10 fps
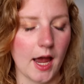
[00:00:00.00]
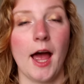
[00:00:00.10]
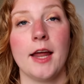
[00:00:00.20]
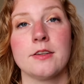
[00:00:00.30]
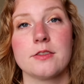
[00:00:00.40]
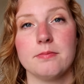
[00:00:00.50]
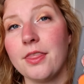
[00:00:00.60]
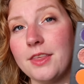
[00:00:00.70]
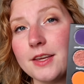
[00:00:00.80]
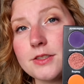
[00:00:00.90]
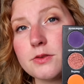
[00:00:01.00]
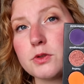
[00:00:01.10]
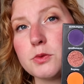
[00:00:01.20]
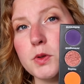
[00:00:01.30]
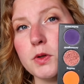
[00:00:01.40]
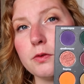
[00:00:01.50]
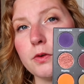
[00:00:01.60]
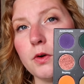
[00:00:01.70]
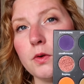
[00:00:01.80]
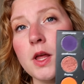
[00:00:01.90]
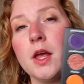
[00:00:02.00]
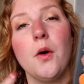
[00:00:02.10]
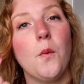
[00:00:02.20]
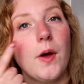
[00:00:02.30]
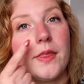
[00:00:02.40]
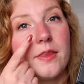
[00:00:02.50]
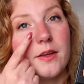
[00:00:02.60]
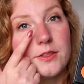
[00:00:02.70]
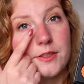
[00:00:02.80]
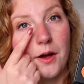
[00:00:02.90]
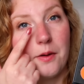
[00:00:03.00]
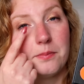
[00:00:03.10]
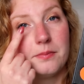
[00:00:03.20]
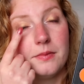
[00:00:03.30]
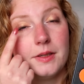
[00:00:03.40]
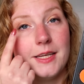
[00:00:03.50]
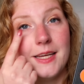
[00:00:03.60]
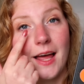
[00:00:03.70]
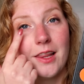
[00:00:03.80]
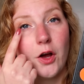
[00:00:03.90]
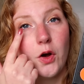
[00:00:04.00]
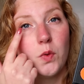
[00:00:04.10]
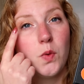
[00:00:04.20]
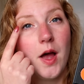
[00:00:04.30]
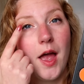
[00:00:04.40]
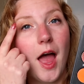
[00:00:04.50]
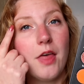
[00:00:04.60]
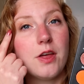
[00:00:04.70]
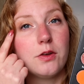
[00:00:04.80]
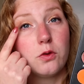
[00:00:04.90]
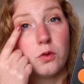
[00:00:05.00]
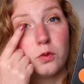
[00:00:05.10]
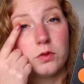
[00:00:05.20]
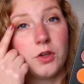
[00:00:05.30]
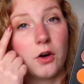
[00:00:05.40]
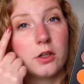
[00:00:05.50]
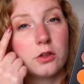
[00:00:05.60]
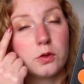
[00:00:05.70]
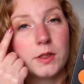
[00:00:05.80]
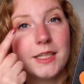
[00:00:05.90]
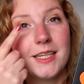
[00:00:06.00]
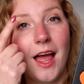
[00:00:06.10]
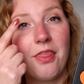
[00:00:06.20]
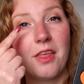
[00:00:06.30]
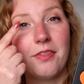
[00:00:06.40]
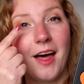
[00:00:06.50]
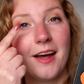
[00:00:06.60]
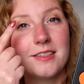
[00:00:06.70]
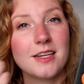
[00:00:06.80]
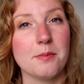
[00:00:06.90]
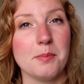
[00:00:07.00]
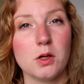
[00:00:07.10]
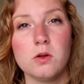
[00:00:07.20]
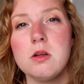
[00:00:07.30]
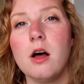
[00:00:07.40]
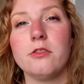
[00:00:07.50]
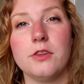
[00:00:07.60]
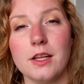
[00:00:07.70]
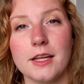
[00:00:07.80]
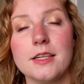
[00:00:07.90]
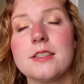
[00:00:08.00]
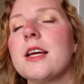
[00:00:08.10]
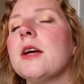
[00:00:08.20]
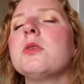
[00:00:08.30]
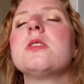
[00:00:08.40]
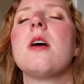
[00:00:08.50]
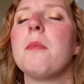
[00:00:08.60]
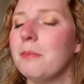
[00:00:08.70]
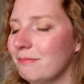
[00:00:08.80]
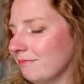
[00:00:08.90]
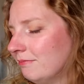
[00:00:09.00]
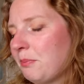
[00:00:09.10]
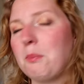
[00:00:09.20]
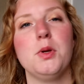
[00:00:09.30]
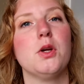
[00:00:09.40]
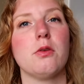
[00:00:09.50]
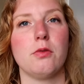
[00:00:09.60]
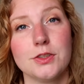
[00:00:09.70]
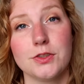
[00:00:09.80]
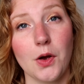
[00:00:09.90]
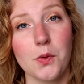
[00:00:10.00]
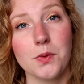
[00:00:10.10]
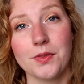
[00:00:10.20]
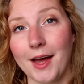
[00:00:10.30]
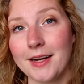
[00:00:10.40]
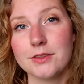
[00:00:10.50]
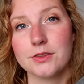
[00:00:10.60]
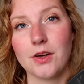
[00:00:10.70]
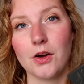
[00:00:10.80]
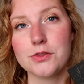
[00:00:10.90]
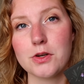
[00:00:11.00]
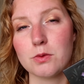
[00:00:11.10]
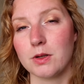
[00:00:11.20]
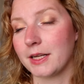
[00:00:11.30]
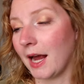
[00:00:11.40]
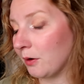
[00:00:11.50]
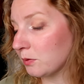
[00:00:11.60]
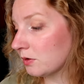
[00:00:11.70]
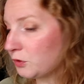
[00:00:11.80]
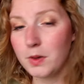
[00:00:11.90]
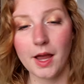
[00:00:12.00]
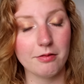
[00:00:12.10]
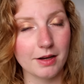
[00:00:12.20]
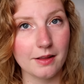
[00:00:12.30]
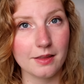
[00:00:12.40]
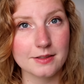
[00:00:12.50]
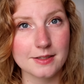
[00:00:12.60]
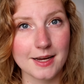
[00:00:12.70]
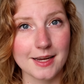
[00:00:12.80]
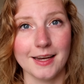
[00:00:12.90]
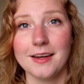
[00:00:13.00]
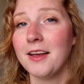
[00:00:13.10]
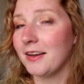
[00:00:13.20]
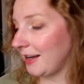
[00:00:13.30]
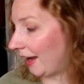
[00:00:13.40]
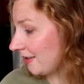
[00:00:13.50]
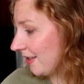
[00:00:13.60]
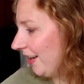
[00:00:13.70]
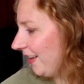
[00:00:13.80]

and this was beautiful with some yellow and then darker green and then that in the middle of the lid. It was beautiful. So that is also rolling out. Do we have anything staying in? Yes.